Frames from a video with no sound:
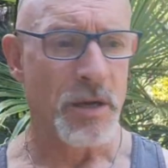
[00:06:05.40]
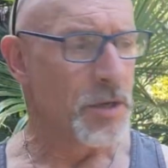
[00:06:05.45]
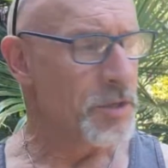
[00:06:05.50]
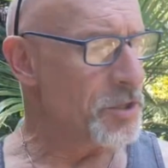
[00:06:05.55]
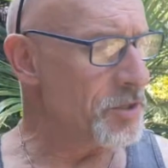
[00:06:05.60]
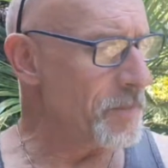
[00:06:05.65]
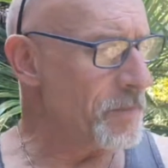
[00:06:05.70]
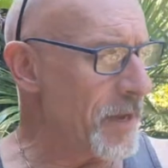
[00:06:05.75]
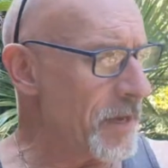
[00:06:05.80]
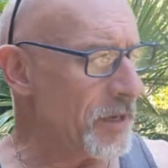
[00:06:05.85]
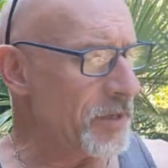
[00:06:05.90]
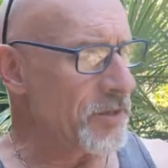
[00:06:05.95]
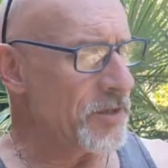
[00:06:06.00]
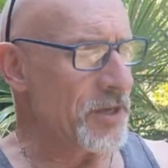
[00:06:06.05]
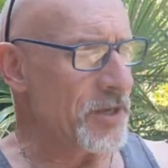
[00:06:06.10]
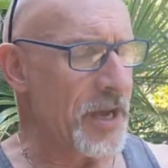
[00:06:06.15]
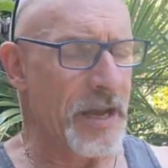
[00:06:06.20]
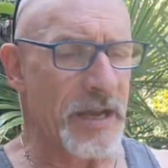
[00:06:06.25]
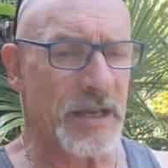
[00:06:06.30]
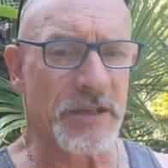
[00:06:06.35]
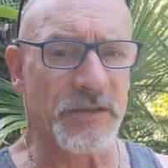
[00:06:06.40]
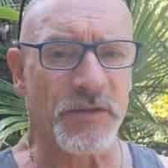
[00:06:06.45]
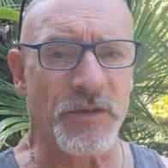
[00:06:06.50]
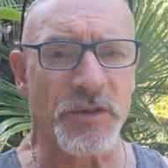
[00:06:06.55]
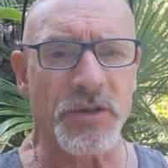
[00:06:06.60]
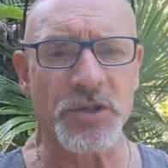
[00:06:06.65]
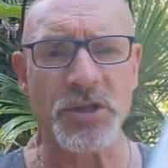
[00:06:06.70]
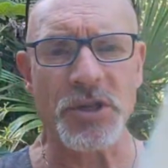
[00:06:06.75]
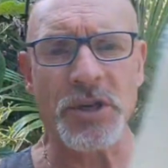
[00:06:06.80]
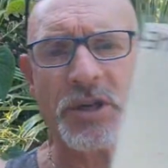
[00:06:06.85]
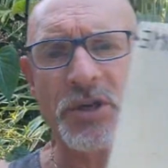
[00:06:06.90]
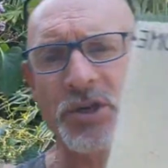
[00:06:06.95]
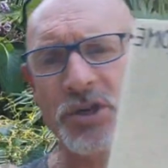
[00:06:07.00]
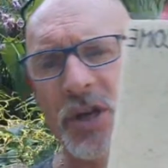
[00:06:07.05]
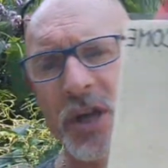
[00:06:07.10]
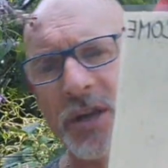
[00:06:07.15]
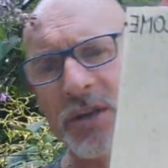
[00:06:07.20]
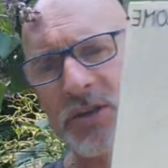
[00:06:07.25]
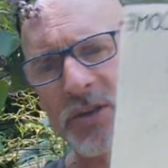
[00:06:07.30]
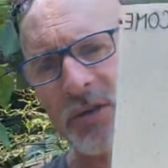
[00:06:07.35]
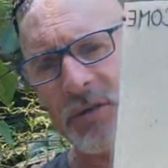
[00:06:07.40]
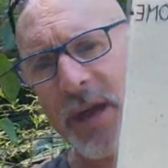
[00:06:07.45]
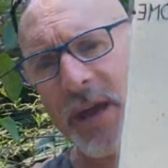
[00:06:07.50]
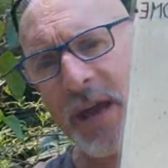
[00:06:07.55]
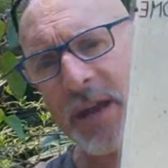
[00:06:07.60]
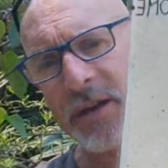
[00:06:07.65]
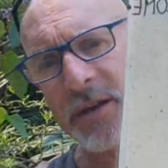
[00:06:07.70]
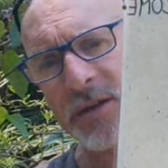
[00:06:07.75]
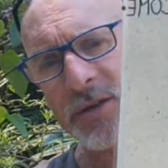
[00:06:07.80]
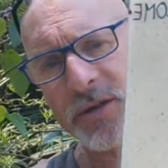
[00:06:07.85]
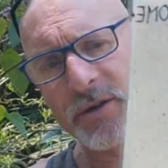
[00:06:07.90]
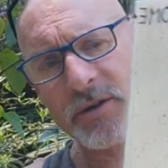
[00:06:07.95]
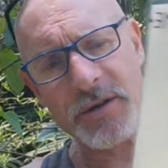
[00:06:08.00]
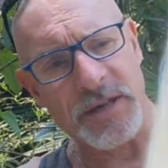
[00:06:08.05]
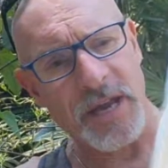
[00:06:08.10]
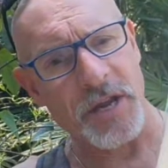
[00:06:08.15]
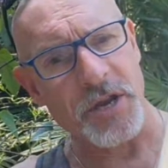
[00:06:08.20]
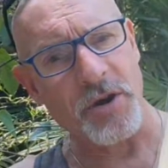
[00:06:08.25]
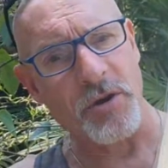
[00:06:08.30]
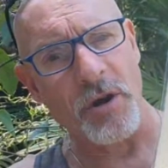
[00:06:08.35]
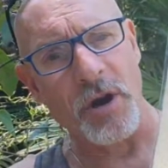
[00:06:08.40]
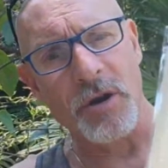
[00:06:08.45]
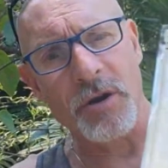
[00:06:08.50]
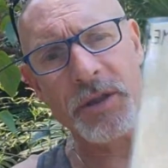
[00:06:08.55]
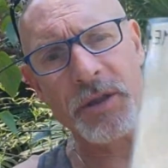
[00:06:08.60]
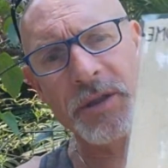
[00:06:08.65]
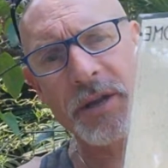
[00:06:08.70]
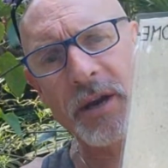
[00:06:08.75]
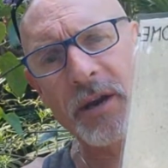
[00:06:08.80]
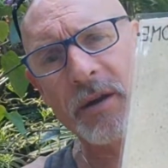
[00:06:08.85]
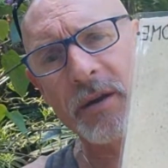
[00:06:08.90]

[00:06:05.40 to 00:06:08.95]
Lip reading: She's making signs for the She Shed. So that is her. Is that your art on there?